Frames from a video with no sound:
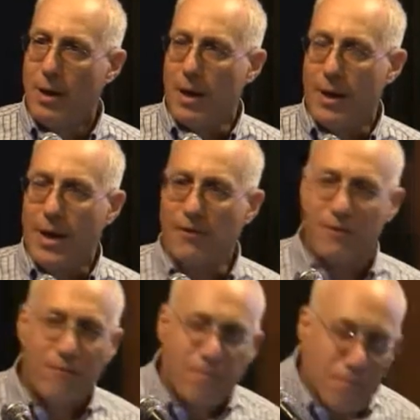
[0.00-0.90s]
And I have a
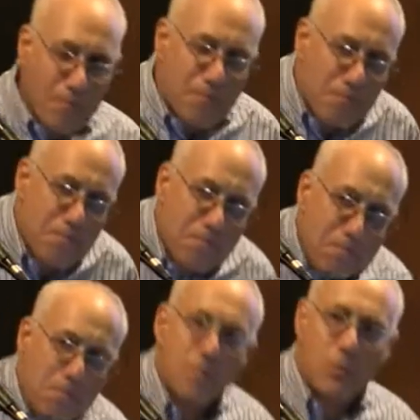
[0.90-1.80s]

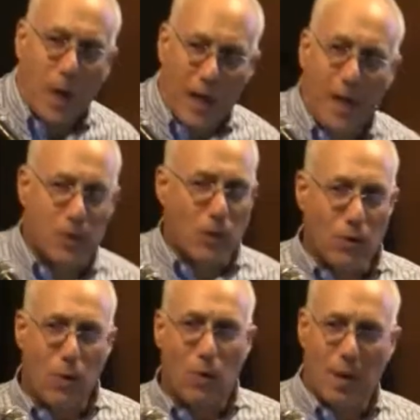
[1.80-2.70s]
again, don't
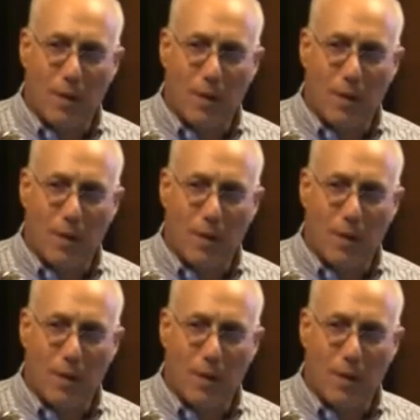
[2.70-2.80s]
know a whole lot.